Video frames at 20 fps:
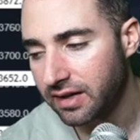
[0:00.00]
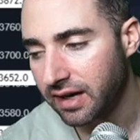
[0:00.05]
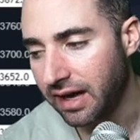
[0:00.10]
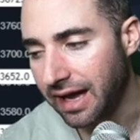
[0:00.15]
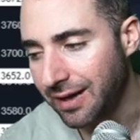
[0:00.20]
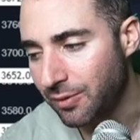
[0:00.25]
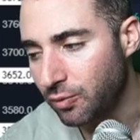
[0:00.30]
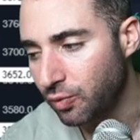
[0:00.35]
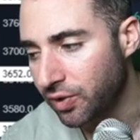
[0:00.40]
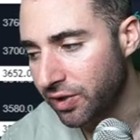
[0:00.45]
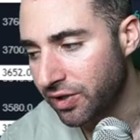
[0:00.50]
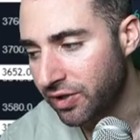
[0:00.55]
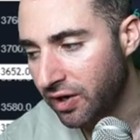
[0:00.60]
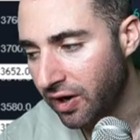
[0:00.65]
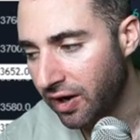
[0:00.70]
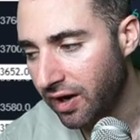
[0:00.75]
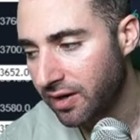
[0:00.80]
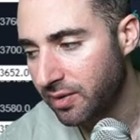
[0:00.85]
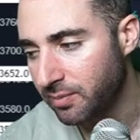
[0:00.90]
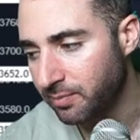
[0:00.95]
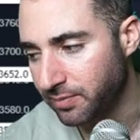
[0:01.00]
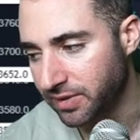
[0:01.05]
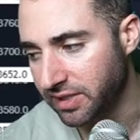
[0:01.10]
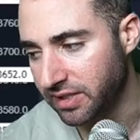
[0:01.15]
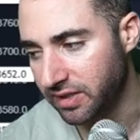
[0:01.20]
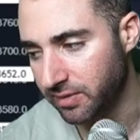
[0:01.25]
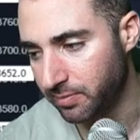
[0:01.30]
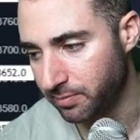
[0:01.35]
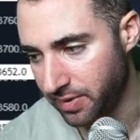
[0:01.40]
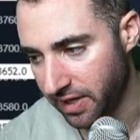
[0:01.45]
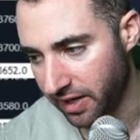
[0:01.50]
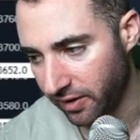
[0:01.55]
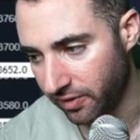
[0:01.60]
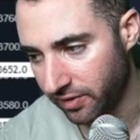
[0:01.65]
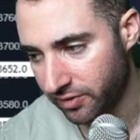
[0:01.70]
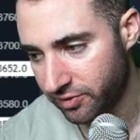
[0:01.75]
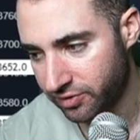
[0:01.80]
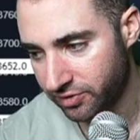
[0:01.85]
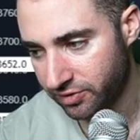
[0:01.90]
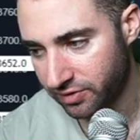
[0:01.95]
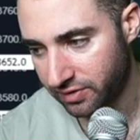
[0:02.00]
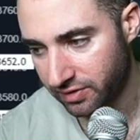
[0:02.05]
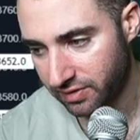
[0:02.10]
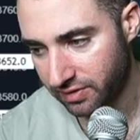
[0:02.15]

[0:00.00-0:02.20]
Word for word: I would not be bearish.